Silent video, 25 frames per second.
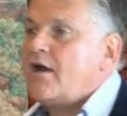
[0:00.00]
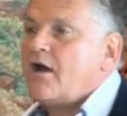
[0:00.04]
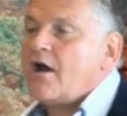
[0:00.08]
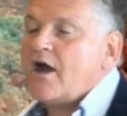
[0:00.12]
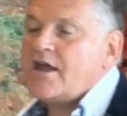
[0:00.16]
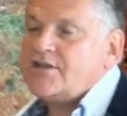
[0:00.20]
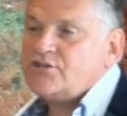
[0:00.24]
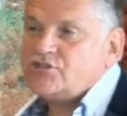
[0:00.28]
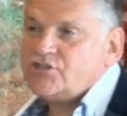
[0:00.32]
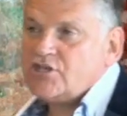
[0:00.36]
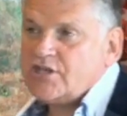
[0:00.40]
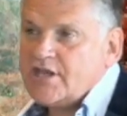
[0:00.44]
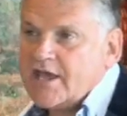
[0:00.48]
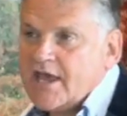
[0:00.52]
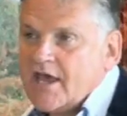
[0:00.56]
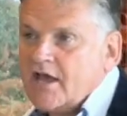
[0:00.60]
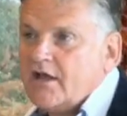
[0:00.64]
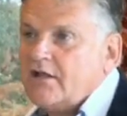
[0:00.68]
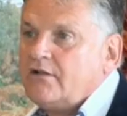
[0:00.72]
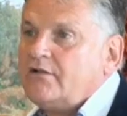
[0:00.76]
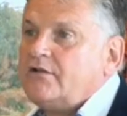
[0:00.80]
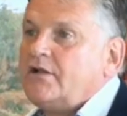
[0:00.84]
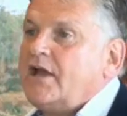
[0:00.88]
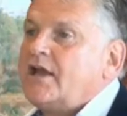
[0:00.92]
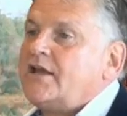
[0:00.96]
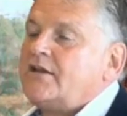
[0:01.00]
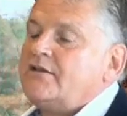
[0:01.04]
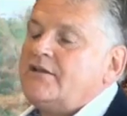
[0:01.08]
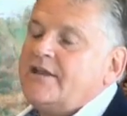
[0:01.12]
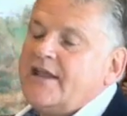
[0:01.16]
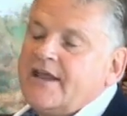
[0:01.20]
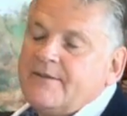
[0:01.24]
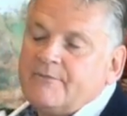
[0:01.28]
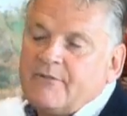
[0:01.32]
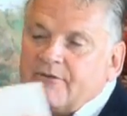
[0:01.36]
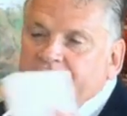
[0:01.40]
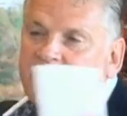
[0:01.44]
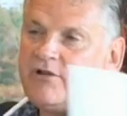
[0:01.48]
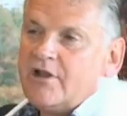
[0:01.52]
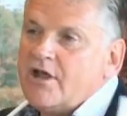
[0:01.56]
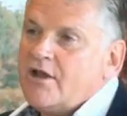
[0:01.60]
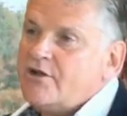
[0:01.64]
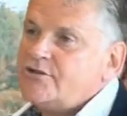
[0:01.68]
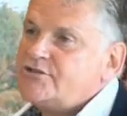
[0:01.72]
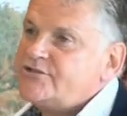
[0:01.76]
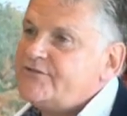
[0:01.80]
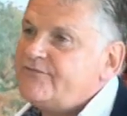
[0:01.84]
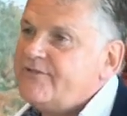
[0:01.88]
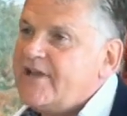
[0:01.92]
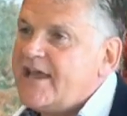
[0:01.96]
IGL, I can name off
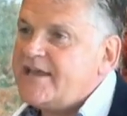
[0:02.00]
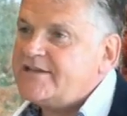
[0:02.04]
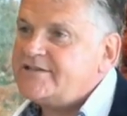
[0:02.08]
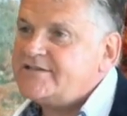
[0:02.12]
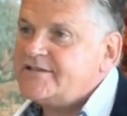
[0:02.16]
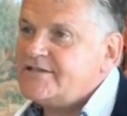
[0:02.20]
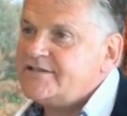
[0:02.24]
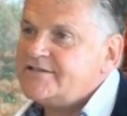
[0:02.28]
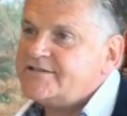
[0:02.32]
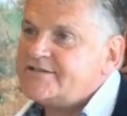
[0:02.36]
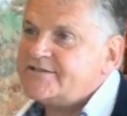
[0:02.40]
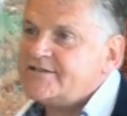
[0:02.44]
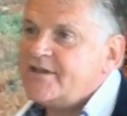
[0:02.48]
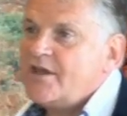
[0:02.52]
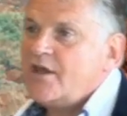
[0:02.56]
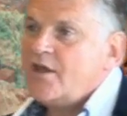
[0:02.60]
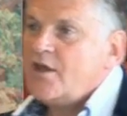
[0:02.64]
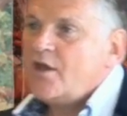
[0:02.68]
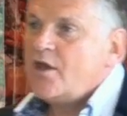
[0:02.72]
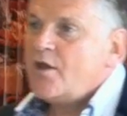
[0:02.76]
loads of letters,